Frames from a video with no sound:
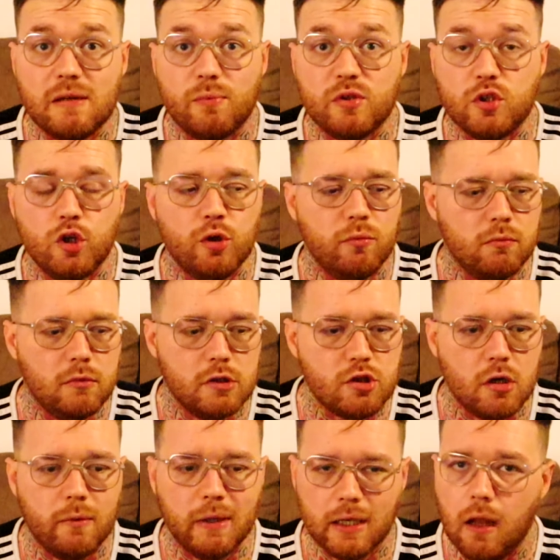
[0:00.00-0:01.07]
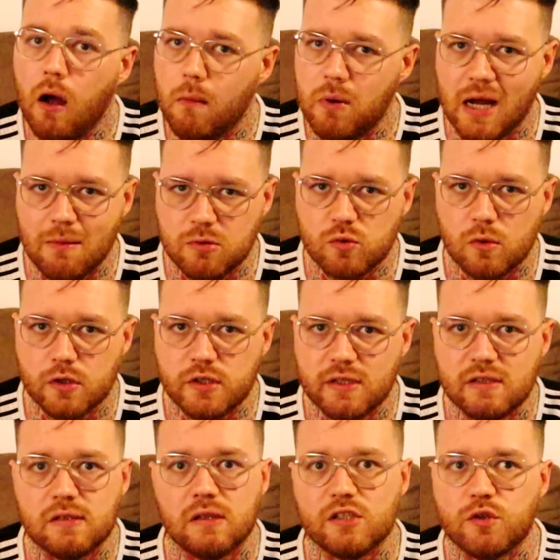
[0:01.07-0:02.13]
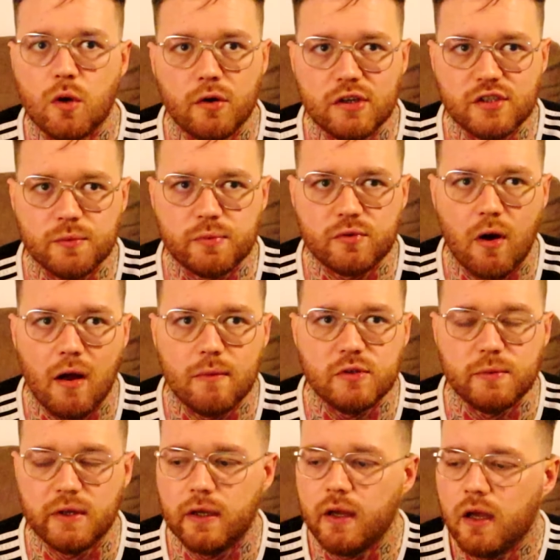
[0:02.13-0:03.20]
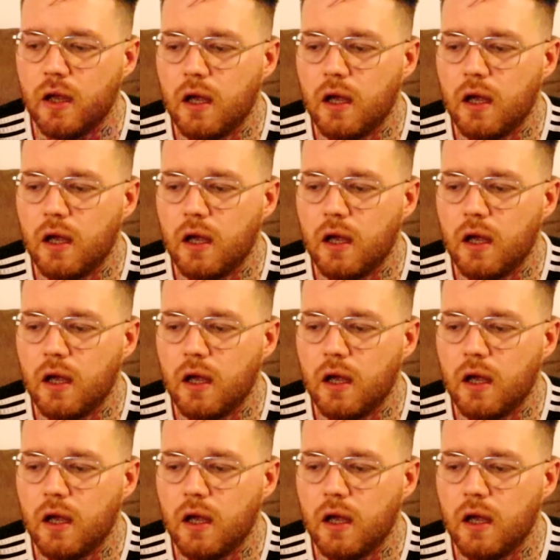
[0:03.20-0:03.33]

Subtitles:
I presume there's going to be a lot of barbers watching this unless you're already subscribed to it,